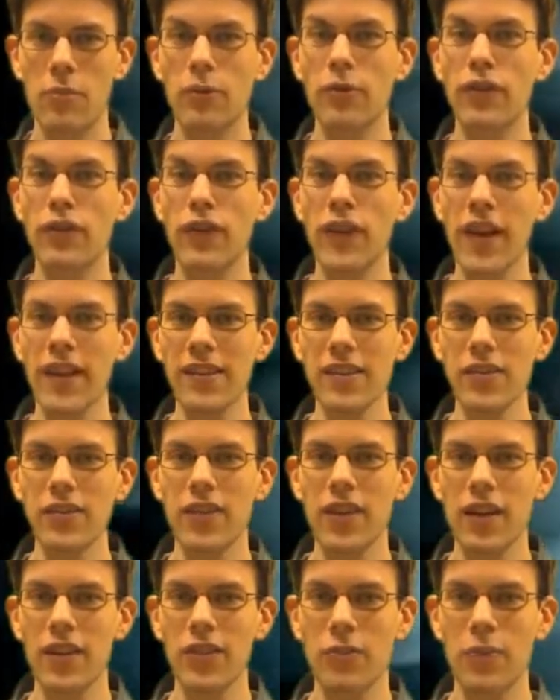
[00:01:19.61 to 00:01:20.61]
But for fans of
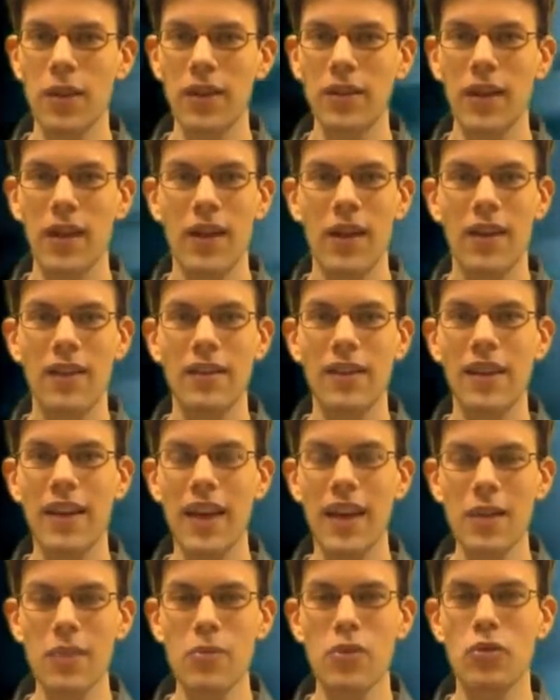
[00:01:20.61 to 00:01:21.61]
Desmond, the
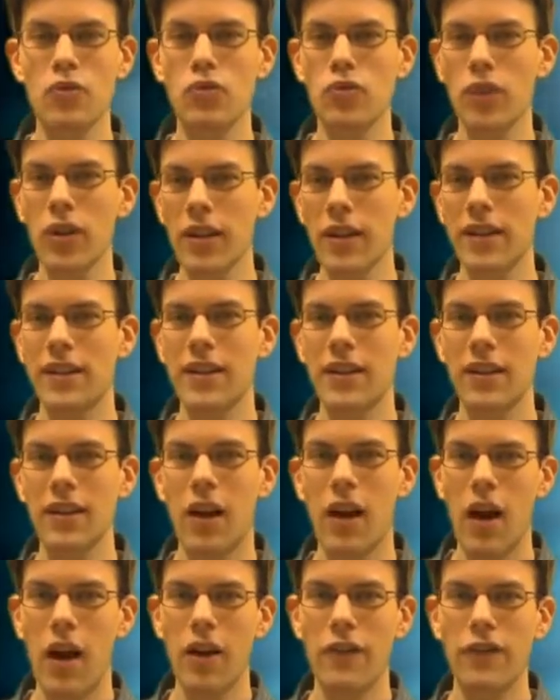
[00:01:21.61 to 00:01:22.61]
game really
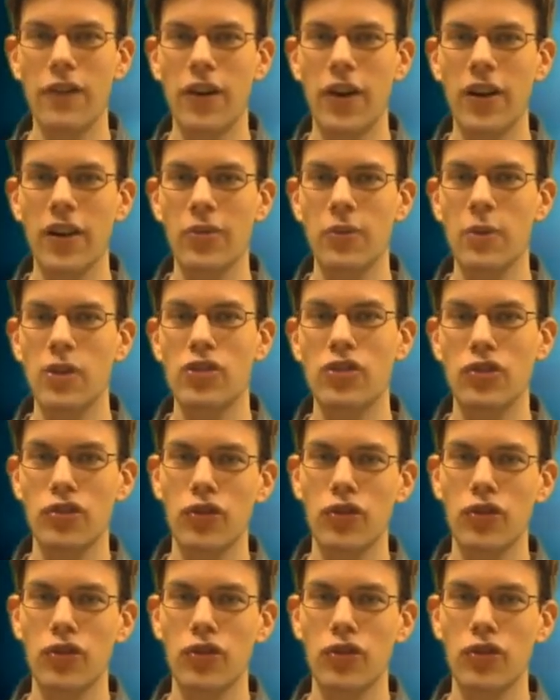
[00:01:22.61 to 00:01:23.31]
didn't offer as much